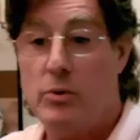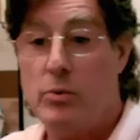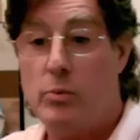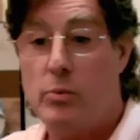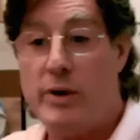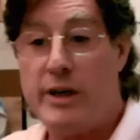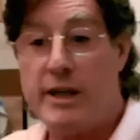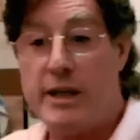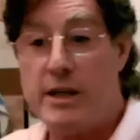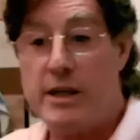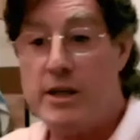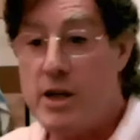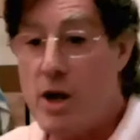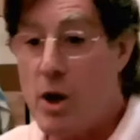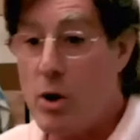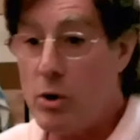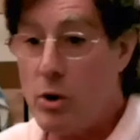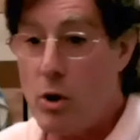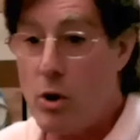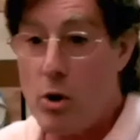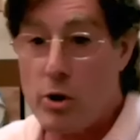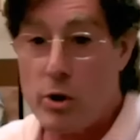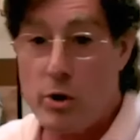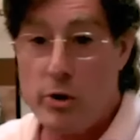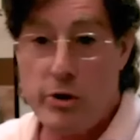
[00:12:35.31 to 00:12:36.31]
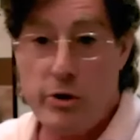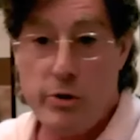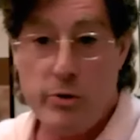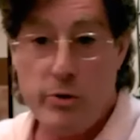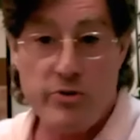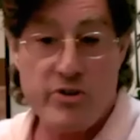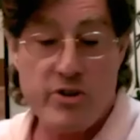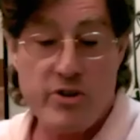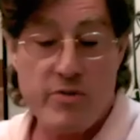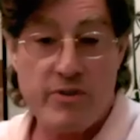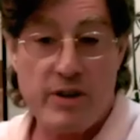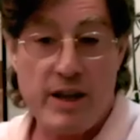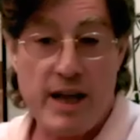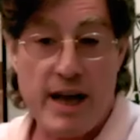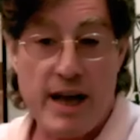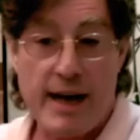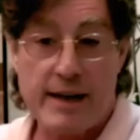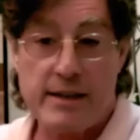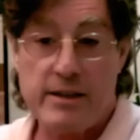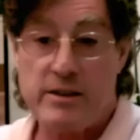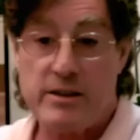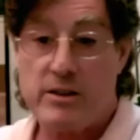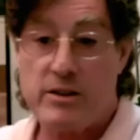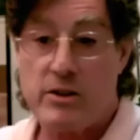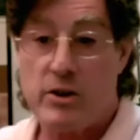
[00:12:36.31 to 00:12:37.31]
We can no longer use the
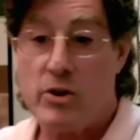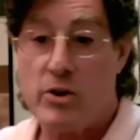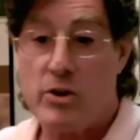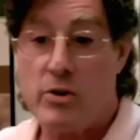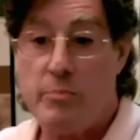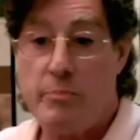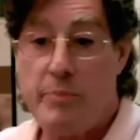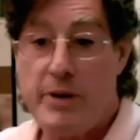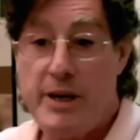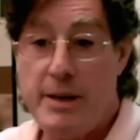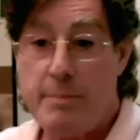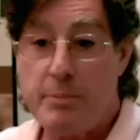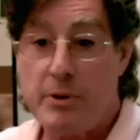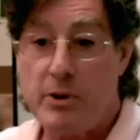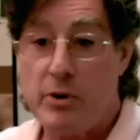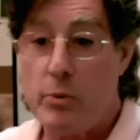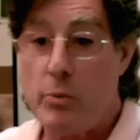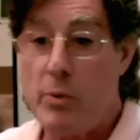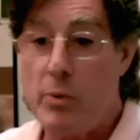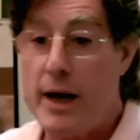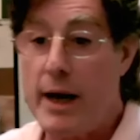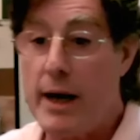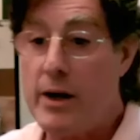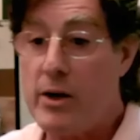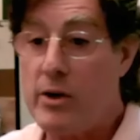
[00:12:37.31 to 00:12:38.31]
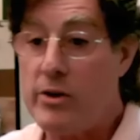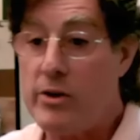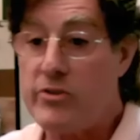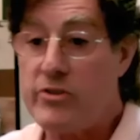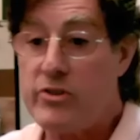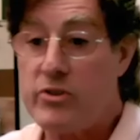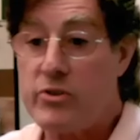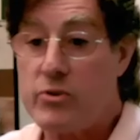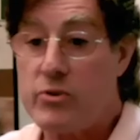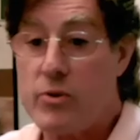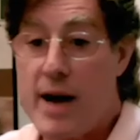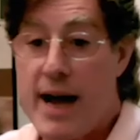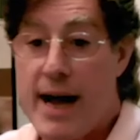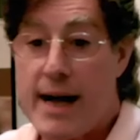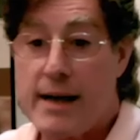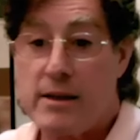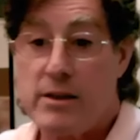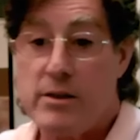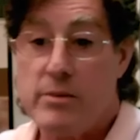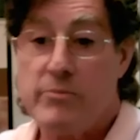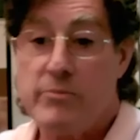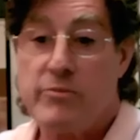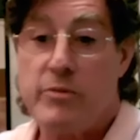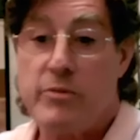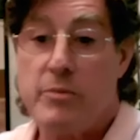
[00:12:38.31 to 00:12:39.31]
flag to turn people away or distract
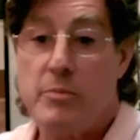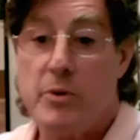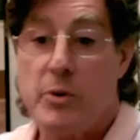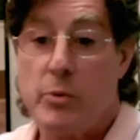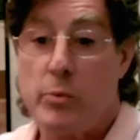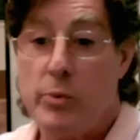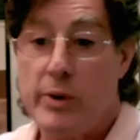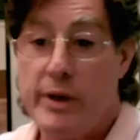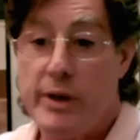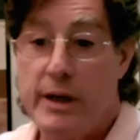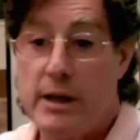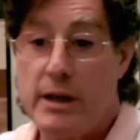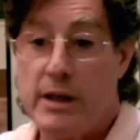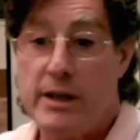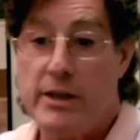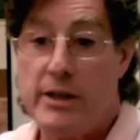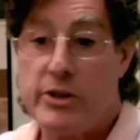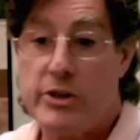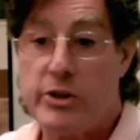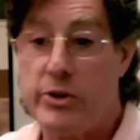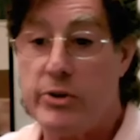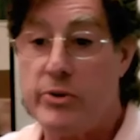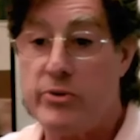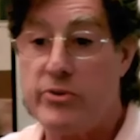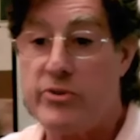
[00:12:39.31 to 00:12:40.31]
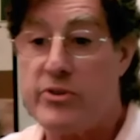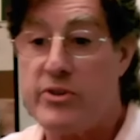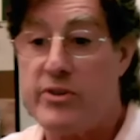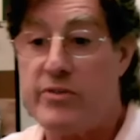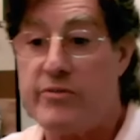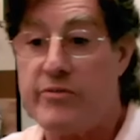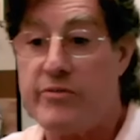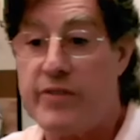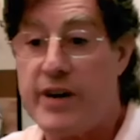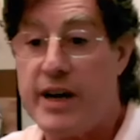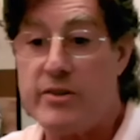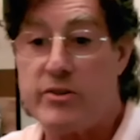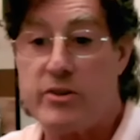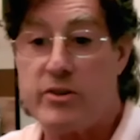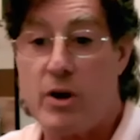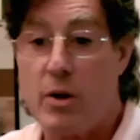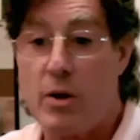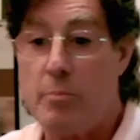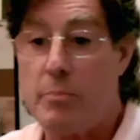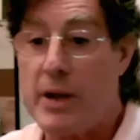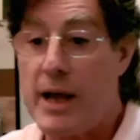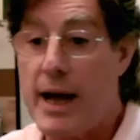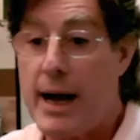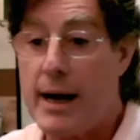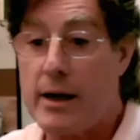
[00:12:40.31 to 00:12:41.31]
them from the real issues that face our
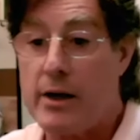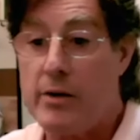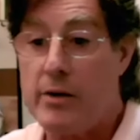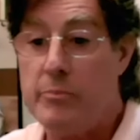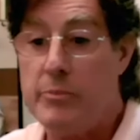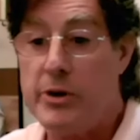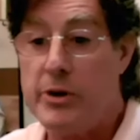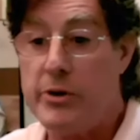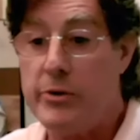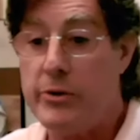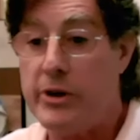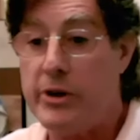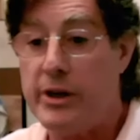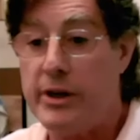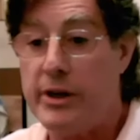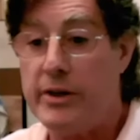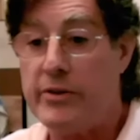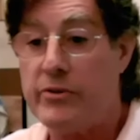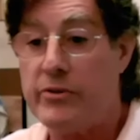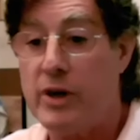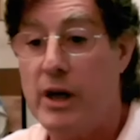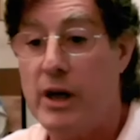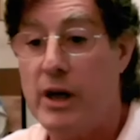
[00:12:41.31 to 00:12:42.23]
Black communities.